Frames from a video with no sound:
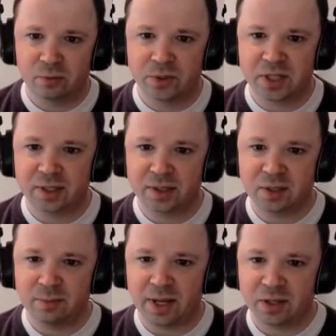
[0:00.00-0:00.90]

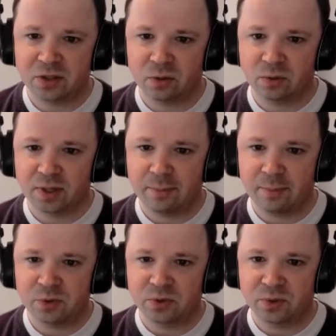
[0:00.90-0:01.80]
ridiculous amount of salt
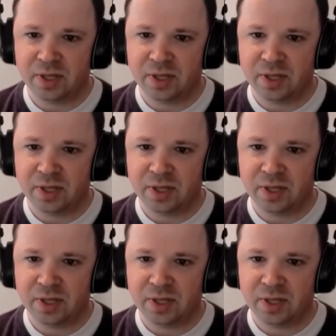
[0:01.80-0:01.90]
capsules or